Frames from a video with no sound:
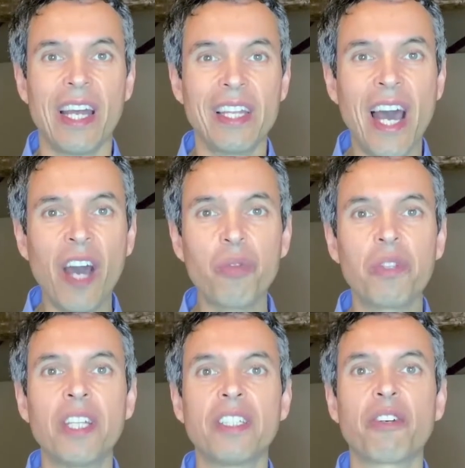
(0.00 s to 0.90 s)
And how
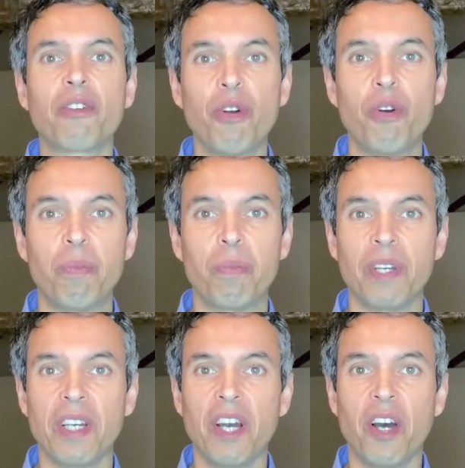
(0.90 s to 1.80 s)
did the group
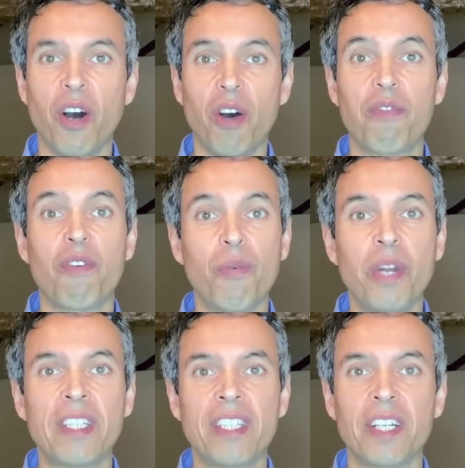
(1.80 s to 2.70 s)
of
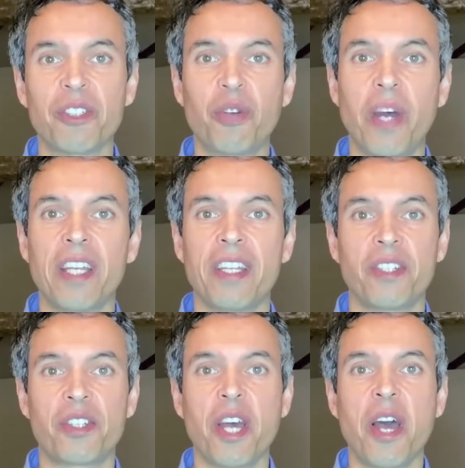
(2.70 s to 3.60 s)
retail
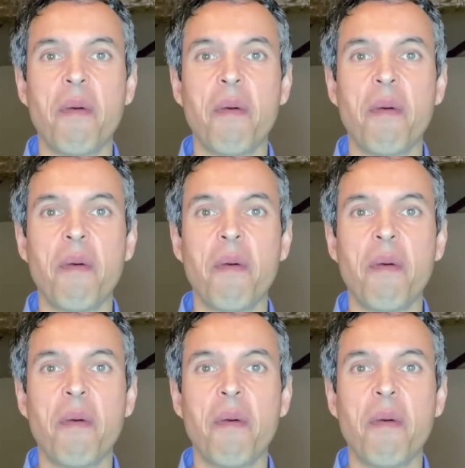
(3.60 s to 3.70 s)
traders